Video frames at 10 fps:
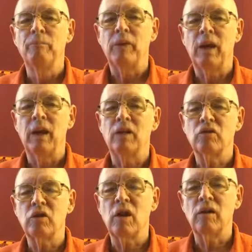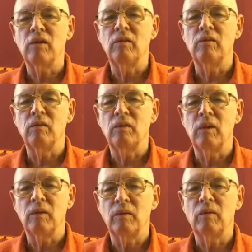And I started
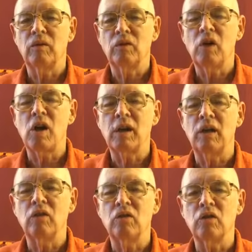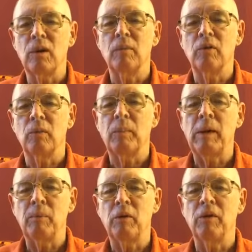talking to some of the
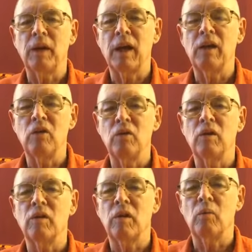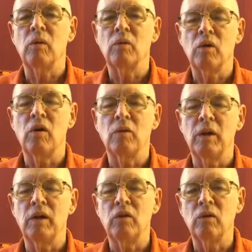people that I knew there that we were
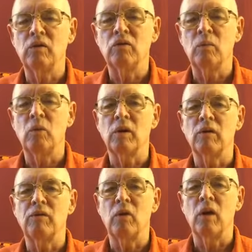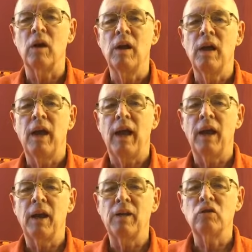already doing some work for.
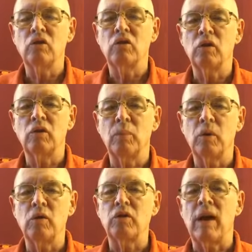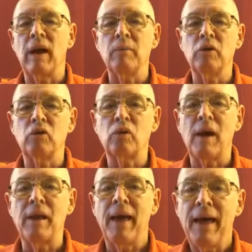And I just took the approach, I'm going to
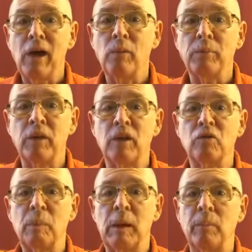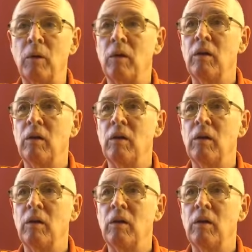try to help these people